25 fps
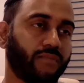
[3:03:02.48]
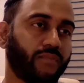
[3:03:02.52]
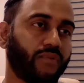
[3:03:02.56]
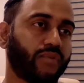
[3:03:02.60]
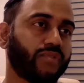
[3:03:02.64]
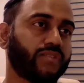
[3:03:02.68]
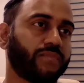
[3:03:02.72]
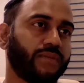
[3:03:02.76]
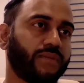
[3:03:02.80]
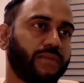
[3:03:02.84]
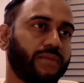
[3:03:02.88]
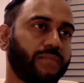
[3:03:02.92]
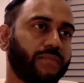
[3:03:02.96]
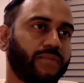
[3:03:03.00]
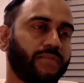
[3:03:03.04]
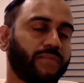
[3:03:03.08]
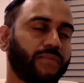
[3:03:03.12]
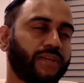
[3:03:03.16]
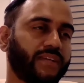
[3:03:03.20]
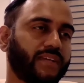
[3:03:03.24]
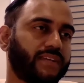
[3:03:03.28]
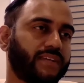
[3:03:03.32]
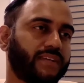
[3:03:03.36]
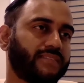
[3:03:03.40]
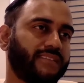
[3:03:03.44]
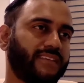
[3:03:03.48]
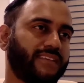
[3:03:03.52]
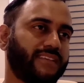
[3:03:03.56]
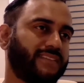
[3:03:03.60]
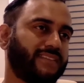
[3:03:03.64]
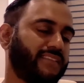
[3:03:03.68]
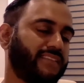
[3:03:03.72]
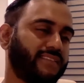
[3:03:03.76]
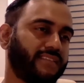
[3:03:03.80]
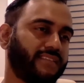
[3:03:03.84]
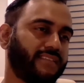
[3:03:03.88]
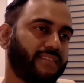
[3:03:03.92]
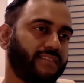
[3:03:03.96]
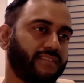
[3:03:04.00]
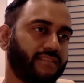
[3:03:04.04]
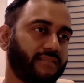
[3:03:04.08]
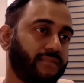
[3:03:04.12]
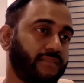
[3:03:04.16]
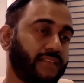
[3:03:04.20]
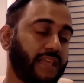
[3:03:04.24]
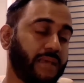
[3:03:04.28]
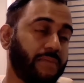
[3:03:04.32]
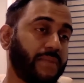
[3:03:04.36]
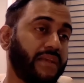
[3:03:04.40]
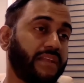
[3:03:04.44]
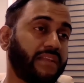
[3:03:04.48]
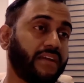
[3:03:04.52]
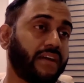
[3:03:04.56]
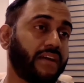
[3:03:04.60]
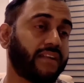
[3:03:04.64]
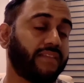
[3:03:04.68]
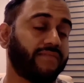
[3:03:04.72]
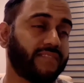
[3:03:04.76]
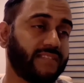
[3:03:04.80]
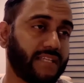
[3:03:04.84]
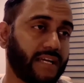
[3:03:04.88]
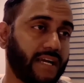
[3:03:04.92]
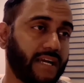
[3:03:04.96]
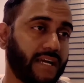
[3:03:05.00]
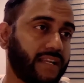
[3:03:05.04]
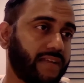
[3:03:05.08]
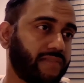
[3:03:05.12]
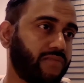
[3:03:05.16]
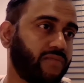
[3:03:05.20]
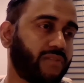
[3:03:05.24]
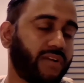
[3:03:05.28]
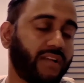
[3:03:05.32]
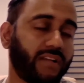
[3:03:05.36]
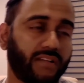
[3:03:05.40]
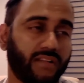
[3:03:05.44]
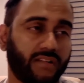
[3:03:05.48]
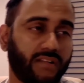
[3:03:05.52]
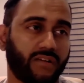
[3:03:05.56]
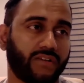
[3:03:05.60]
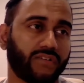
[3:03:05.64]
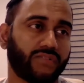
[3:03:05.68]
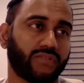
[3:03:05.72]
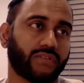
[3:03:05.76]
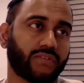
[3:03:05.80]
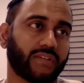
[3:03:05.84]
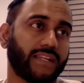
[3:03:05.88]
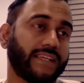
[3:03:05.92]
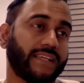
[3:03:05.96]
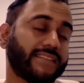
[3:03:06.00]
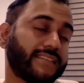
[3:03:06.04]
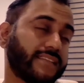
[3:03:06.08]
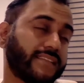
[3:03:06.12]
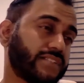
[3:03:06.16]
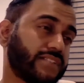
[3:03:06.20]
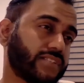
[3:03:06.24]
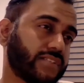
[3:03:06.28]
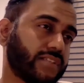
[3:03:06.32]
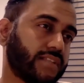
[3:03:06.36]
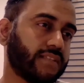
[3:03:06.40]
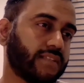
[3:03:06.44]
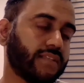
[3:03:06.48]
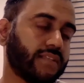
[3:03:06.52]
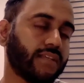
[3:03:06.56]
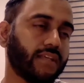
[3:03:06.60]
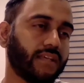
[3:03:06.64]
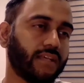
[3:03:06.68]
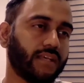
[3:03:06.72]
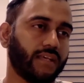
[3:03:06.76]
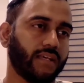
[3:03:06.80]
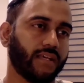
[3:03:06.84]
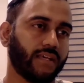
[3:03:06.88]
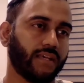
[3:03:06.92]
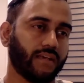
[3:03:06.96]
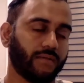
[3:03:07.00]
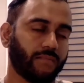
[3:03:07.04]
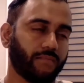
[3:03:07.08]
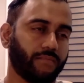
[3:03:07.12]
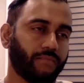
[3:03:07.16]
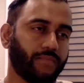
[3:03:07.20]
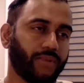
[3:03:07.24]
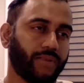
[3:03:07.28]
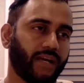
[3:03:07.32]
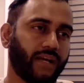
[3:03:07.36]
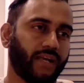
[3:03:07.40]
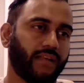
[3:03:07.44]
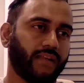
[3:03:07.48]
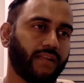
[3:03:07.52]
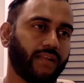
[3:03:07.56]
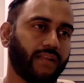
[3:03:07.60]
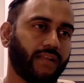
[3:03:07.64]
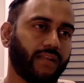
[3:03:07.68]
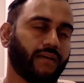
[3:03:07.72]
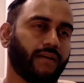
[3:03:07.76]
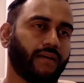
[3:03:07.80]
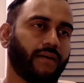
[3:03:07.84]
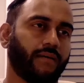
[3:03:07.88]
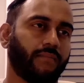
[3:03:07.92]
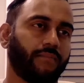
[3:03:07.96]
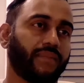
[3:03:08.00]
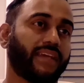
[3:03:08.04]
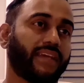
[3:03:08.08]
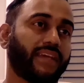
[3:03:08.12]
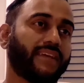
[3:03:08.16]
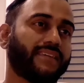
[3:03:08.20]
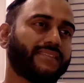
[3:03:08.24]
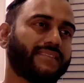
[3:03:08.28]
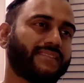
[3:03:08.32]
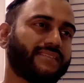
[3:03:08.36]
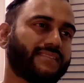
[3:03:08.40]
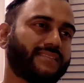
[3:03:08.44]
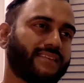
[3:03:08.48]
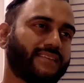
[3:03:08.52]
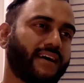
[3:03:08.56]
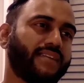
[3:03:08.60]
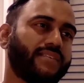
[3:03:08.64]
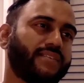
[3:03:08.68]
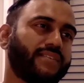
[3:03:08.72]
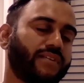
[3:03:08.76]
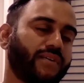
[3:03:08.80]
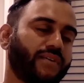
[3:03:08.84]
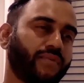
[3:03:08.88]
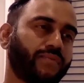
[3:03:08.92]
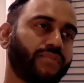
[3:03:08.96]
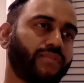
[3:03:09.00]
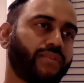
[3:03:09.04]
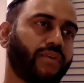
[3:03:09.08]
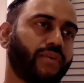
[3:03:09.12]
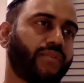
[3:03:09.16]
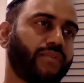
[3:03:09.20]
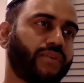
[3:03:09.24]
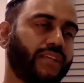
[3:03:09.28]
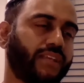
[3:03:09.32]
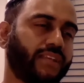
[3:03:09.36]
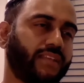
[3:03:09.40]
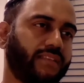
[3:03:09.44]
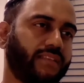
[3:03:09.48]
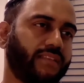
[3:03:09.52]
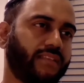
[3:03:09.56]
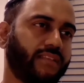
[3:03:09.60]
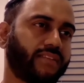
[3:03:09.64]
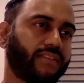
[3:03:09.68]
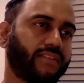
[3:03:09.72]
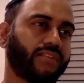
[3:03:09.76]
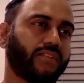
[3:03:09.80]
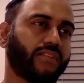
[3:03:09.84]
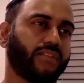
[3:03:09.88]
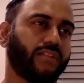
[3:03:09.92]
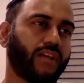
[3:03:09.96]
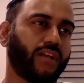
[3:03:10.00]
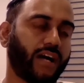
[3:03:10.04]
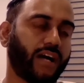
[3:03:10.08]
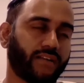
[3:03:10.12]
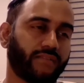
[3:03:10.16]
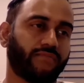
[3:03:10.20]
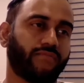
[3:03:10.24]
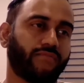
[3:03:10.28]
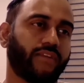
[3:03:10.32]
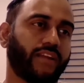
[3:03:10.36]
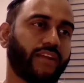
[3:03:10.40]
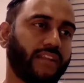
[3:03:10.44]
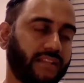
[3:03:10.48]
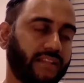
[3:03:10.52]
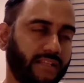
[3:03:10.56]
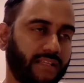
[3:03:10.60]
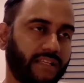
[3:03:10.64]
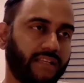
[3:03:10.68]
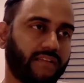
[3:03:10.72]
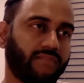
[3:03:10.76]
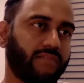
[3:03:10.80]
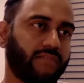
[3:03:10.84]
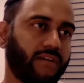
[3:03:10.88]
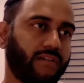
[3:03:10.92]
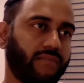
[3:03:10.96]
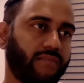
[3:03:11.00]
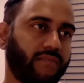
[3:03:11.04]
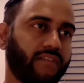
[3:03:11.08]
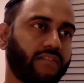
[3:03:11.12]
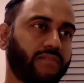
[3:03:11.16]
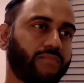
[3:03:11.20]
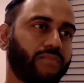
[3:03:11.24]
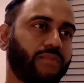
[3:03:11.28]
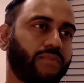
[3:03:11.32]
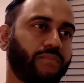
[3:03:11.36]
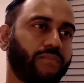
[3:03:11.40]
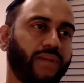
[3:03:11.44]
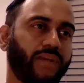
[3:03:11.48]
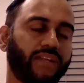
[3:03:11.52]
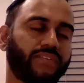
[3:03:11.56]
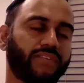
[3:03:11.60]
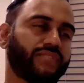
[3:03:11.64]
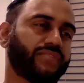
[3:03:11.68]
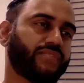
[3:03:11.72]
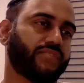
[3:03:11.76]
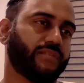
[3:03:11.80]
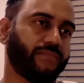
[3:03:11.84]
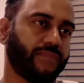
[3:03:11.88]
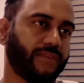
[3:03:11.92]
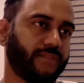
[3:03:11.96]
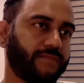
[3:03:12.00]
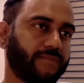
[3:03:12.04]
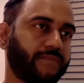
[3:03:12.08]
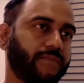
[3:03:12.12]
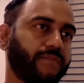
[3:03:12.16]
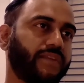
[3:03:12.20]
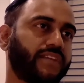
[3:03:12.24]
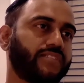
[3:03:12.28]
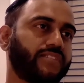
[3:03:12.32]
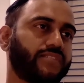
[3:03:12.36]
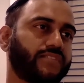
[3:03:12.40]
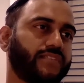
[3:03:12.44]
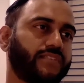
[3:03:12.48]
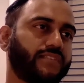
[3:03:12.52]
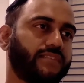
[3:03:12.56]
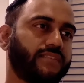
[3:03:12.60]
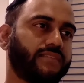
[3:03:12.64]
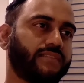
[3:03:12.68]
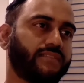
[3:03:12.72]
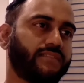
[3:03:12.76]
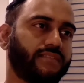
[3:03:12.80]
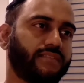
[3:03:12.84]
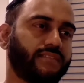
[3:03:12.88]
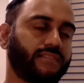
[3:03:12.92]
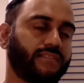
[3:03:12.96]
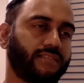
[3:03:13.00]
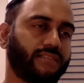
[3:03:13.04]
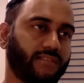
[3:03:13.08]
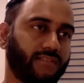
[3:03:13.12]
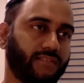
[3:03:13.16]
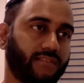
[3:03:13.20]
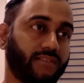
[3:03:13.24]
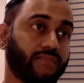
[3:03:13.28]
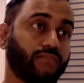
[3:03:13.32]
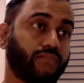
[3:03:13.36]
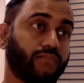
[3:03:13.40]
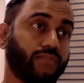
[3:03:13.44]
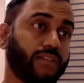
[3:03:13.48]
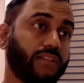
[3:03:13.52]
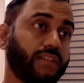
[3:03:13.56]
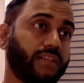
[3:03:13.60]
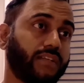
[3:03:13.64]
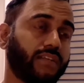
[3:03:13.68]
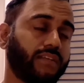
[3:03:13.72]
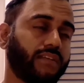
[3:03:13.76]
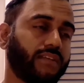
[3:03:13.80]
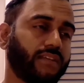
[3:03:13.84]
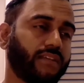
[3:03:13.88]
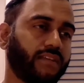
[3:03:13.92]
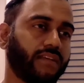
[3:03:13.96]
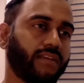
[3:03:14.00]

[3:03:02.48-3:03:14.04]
most people, because they may not have done it, run a large organization. But because it's an unknown known, there's a lot of readily available mentorship information to really